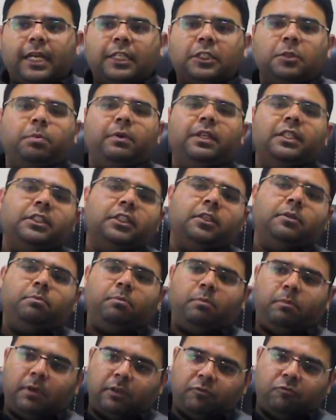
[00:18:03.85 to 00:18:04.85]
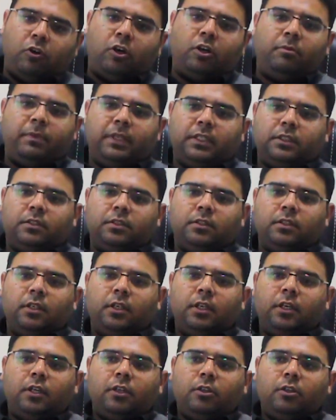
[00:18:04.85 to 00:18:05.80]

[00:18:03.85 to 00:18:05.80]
explicit performance,